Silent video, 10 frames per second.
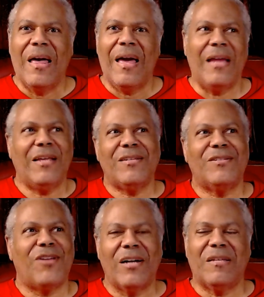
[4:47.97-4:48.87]
And they just
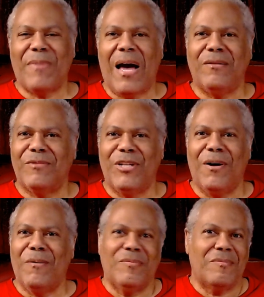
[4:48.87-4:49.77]
talked about, you
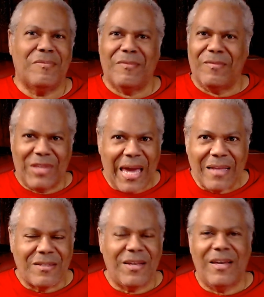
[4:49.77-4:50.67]
know,
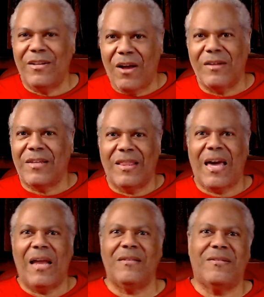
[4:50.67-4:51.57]
dancing and all this other
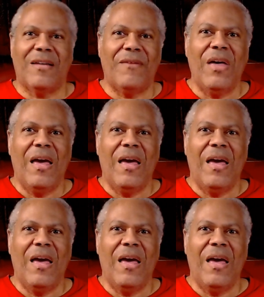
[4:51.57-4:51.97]
kind of stuff.